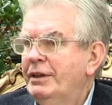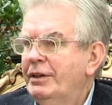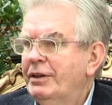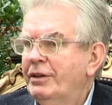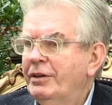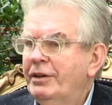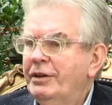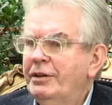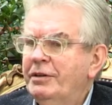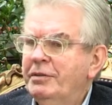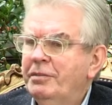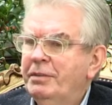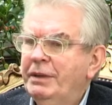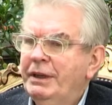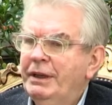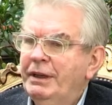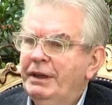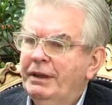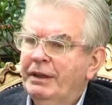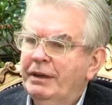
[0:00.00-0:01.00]
going to
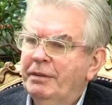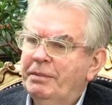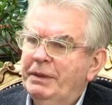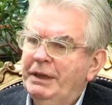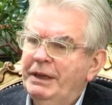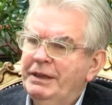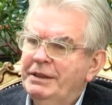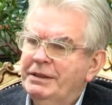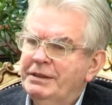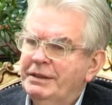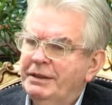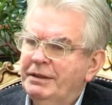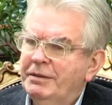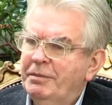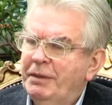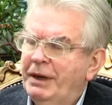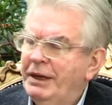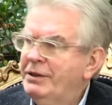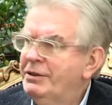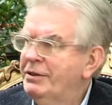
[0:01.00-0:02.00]
be placed
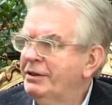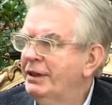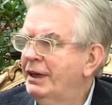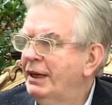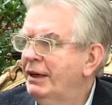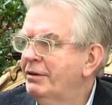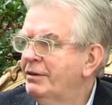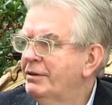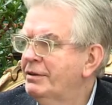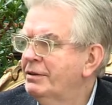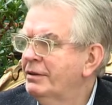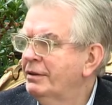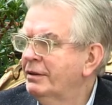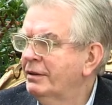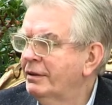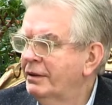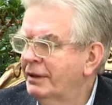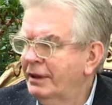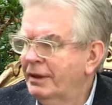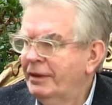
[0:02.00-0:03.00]
at Mansion House,
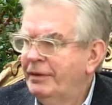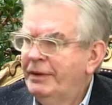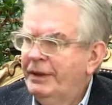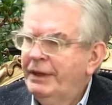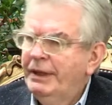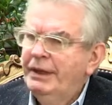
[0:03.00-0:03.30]
and